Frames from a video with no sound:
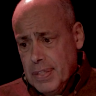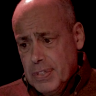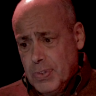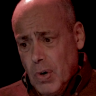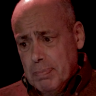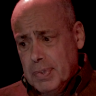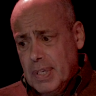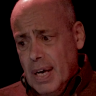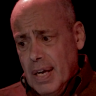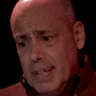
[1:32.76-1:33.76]
The storm,
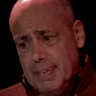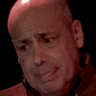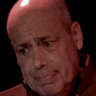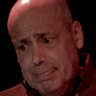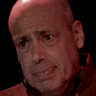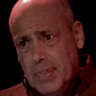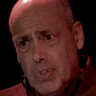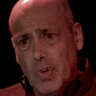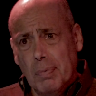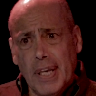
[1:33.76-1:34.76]
uh, the
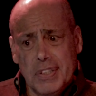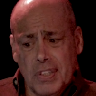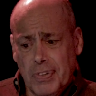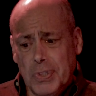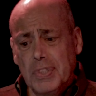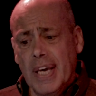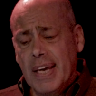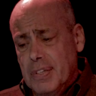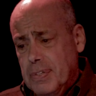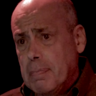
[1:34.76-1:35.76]
storm lasted for two
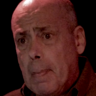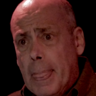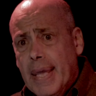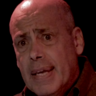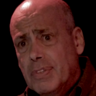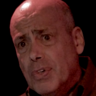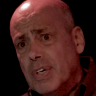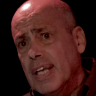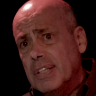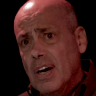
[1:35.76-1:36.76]
days. And
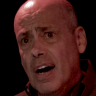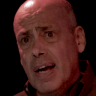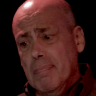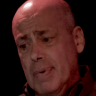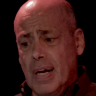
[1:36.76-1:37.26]
during that time,